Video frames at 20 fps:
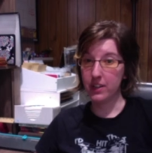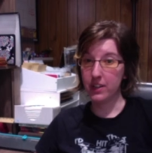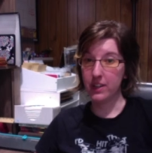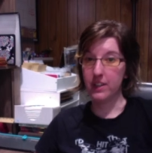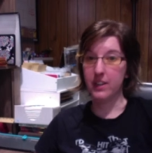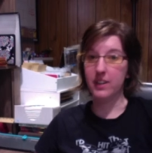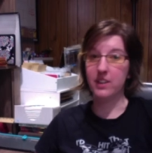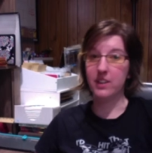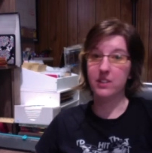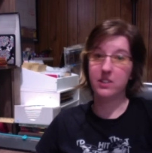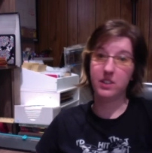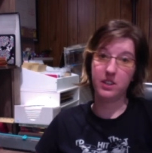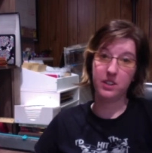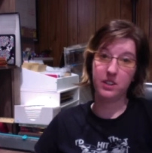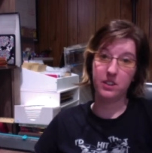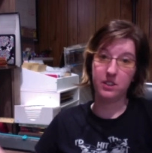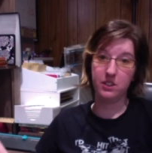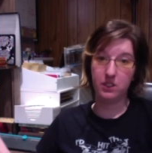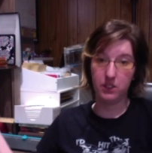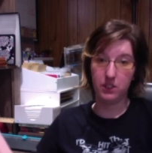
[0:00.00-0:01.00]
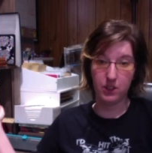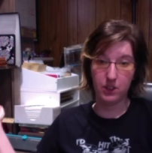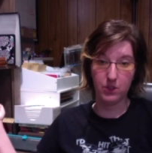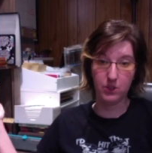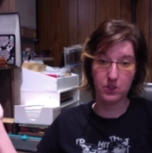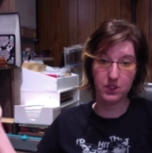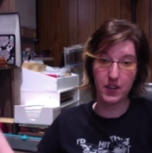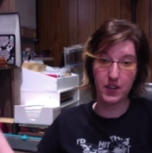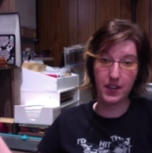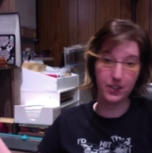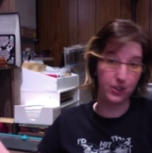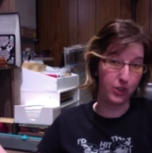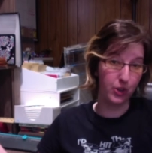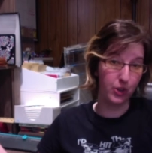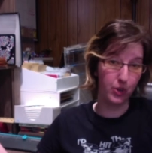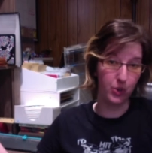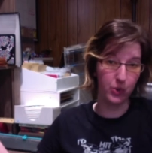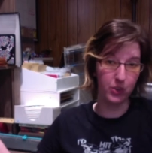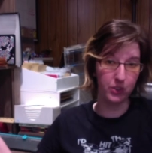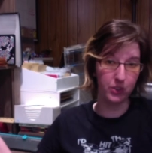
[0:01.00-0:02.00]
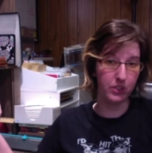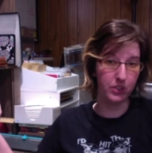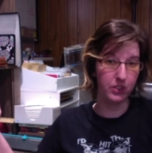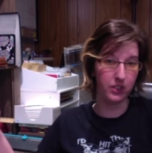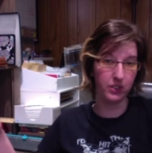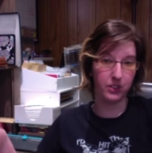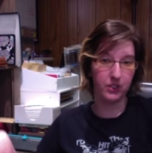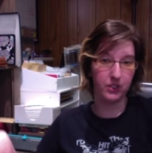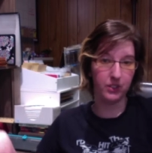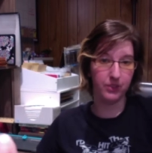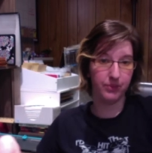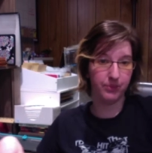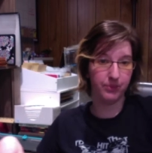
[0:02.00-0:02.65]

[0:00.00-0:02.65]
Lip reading: And I say, you know, stay tuned and